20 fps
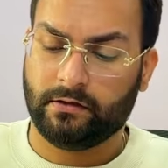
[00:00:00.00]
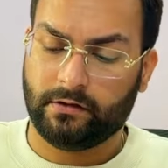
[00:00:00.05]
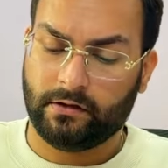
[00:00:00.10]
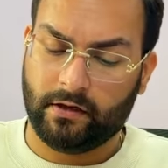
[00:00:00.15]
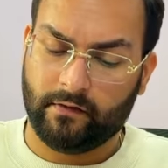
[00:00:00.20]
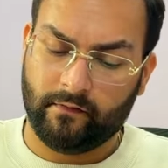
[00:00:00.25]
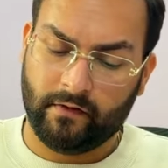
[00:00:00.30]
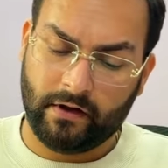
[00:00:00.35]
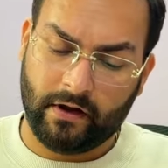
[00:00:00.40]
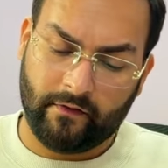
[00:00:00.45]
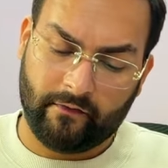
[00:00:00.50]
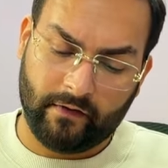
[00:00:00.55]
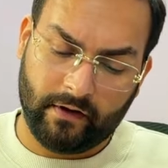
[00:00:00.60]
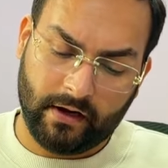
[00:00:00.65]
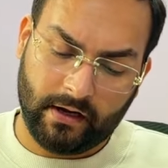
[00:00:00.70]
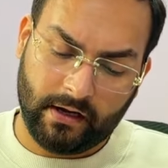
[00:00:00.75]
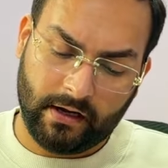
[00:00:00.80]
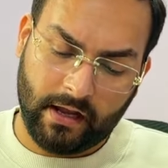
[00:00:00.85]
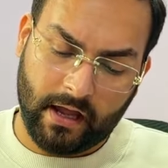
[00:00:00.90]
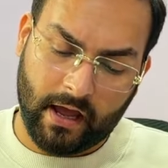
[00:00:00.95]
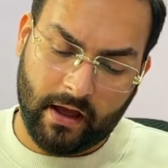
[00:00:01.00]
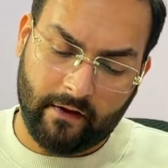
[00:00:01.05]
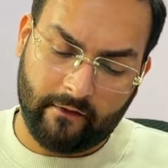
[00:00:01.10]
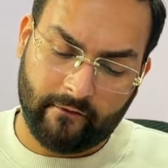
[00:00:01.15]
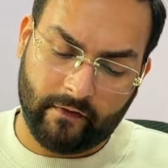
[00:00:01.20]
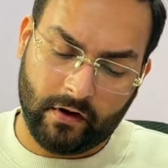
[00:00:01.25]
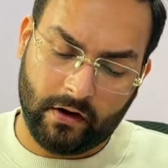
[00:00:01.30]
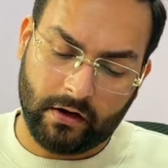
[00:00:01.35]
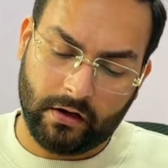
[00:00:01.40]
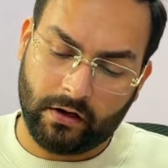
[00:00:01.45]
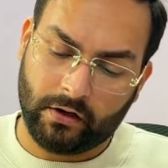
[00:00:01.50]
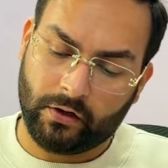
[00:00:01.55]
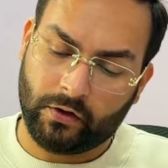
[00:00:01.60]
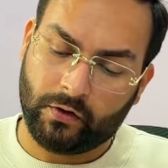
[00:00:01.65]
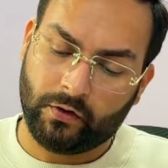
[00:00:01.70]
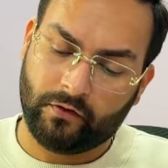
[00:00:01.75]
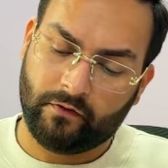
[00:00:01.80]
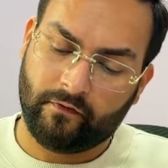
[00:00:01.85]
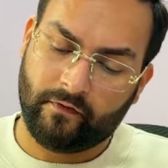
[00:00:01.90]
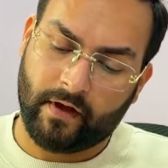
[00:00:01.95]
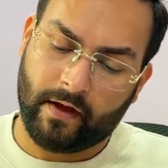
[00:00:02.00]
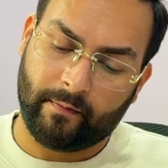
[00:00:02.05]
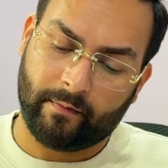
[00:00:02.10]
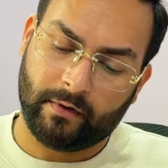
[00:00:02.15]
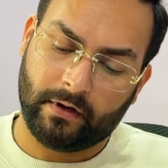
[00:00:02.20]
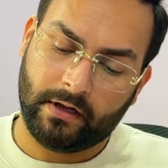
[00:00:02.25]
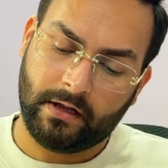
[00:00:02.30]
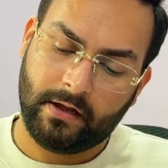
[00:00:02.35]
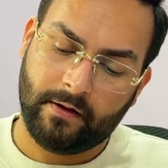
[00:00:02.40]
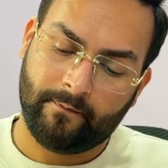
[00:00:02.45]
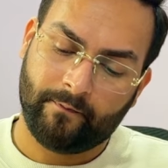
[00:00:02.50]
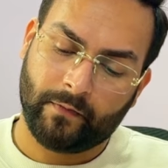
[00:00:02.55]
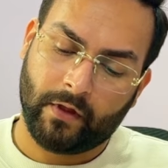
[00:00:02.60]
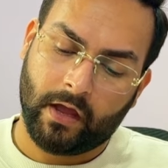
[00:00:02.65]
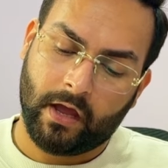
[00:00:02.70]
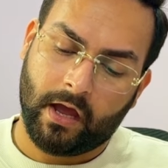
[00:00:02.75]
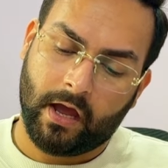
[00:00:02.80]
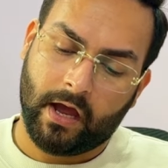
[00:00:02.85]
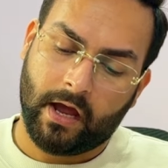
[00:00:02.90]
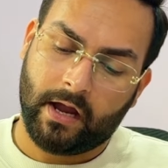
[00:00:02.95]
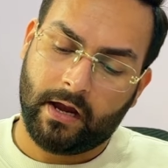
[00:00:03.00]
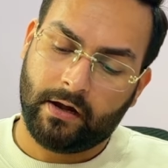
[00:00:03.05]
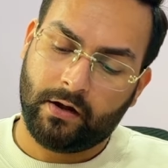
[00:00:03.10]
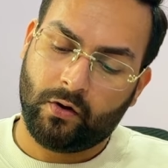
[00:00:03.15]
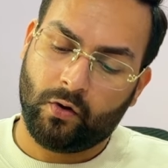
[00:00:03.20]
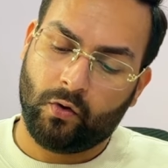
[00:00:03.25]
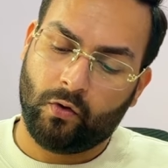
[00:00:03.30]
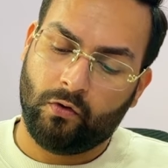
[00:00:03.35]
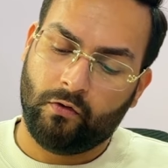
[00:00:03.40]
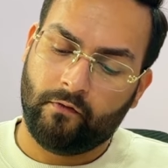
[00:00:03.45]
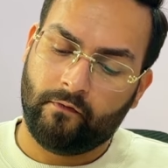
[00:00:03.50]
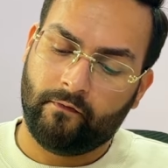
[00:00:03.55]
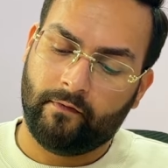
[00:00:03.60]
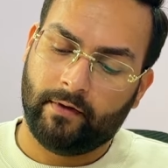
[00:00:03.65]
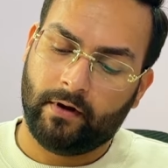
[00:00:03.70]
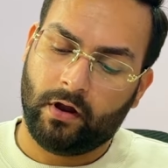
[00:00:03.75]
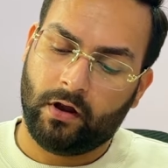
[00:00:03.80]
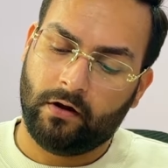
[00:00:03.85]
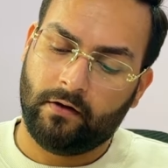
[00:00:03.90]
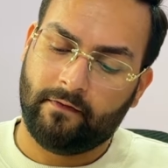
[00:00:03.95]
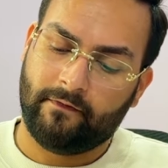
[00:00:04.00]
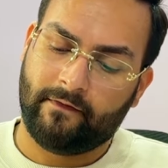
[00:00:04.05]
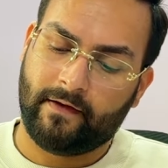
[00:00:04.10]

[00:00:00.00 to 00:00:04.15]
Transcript: They will definitely have a good family, and overall